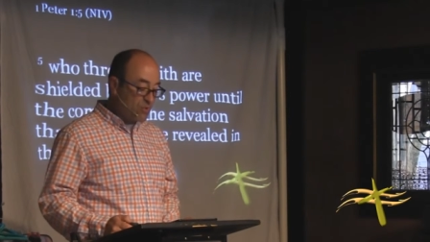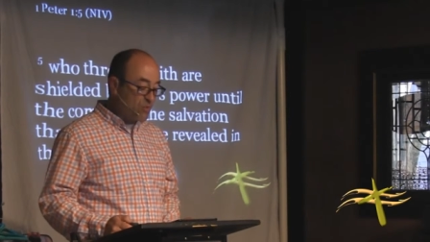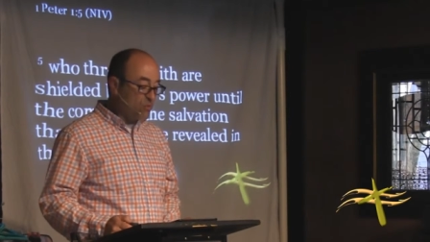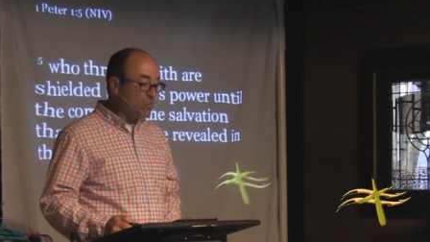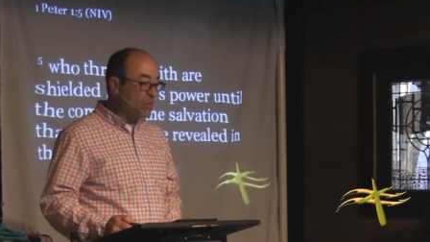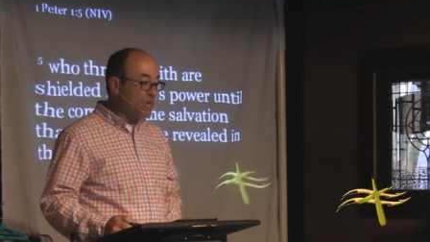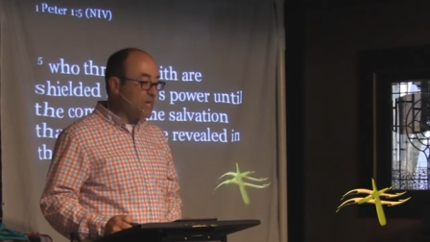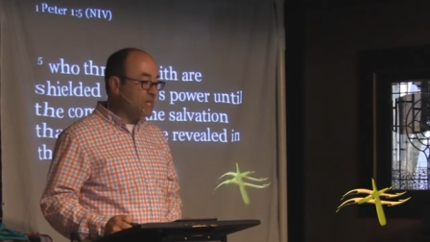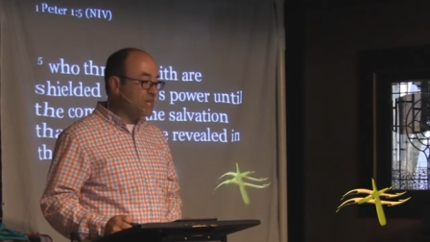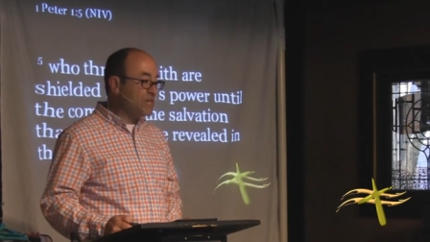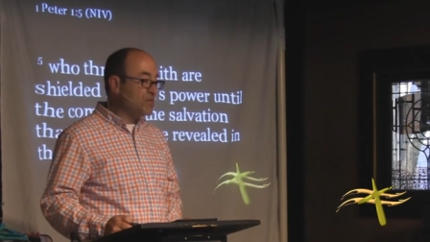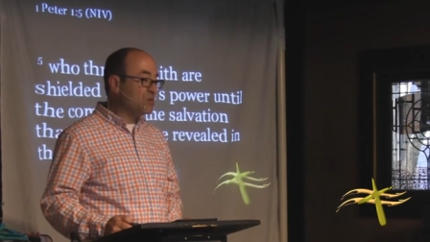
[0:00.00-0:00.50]
but
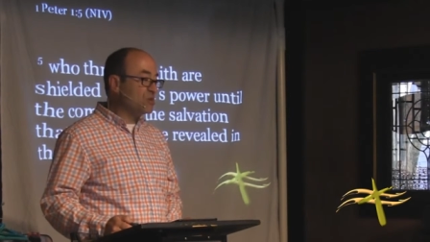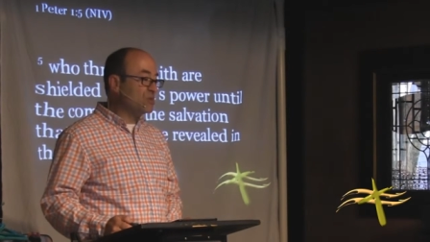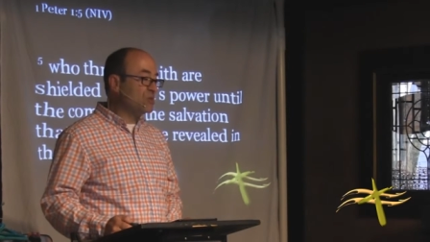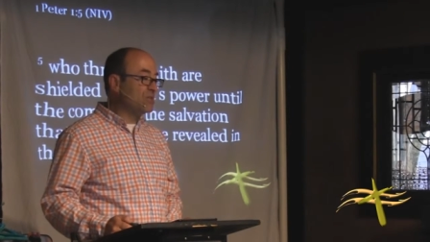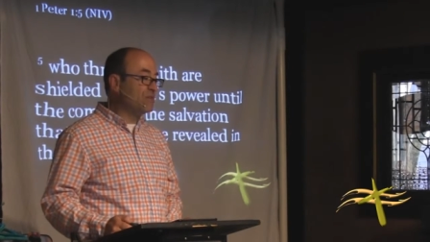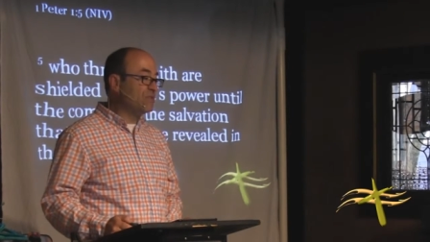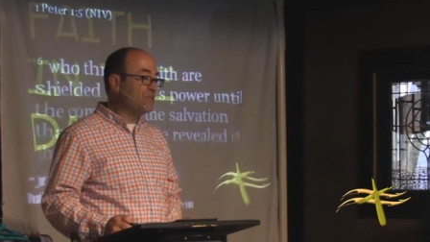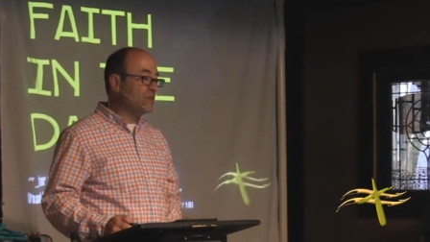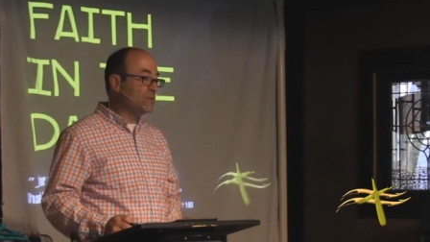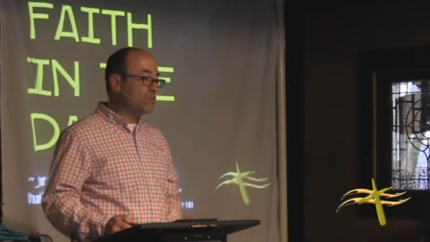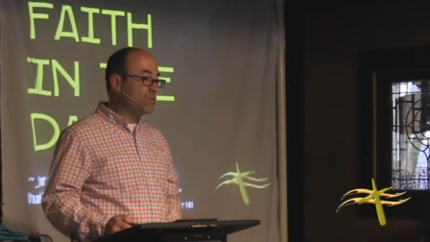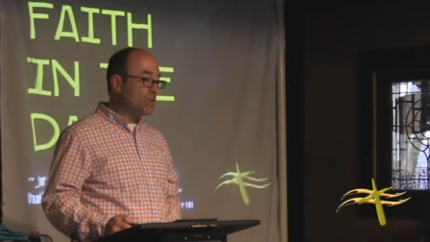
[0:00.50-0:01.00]
right here
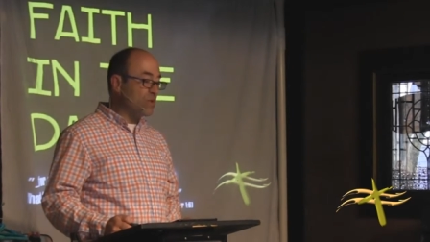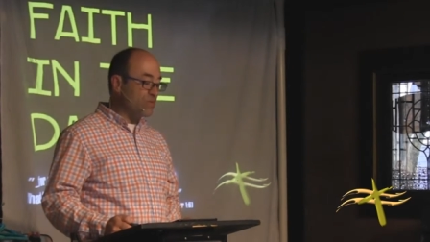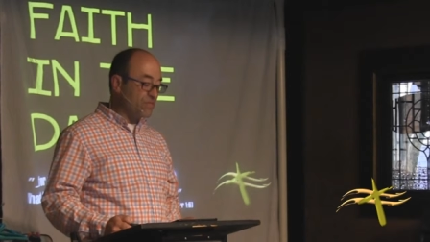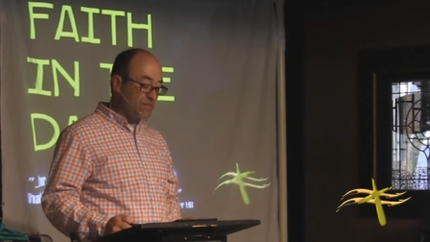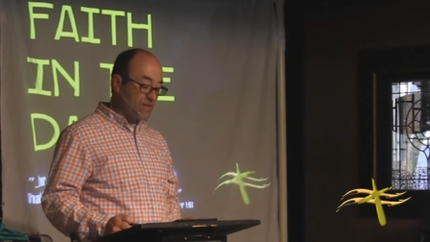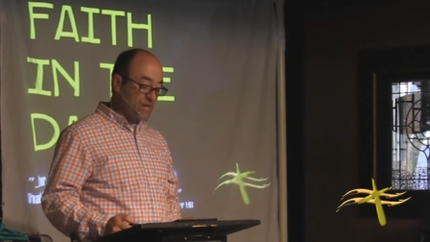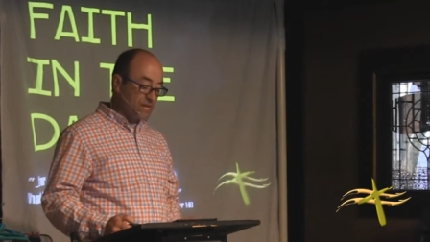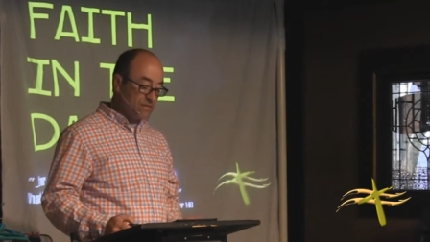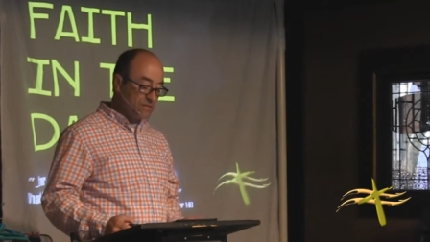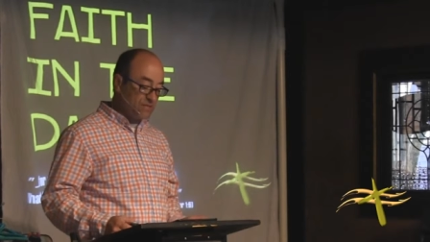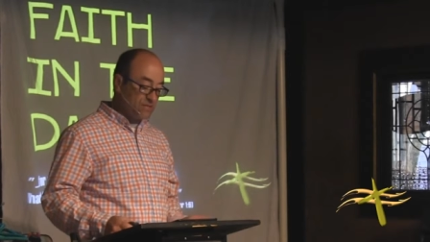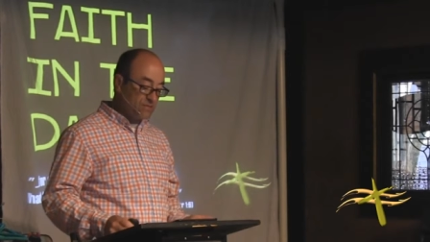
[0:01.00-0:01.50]
living
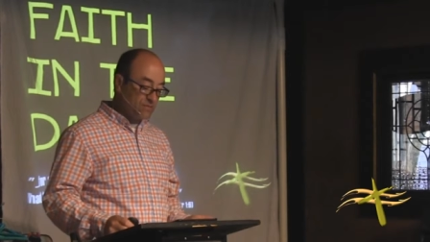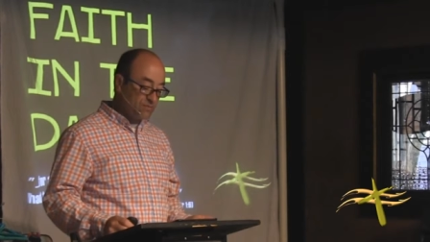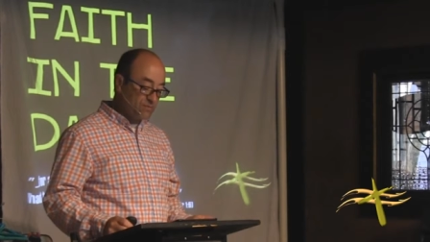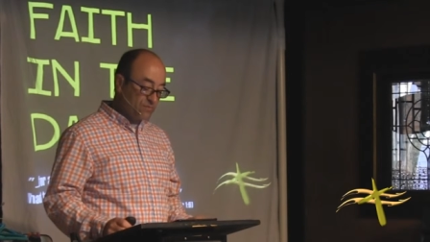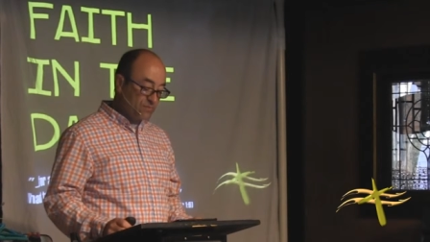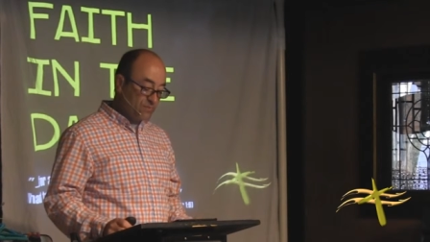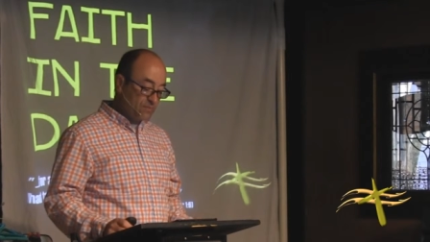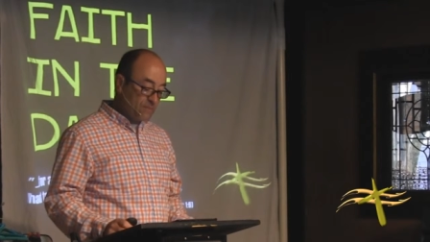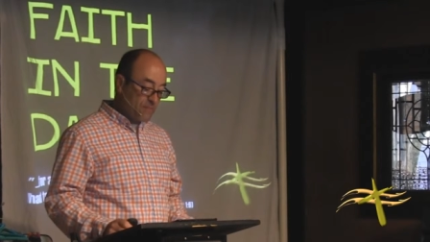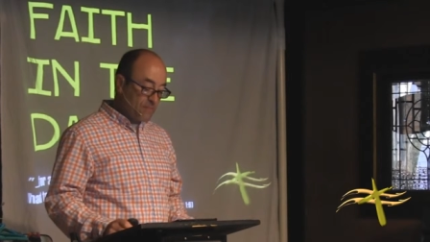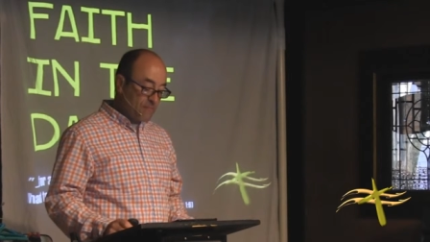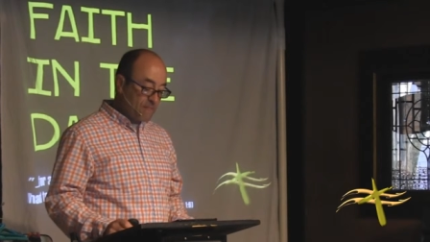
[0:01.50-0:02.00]
with us.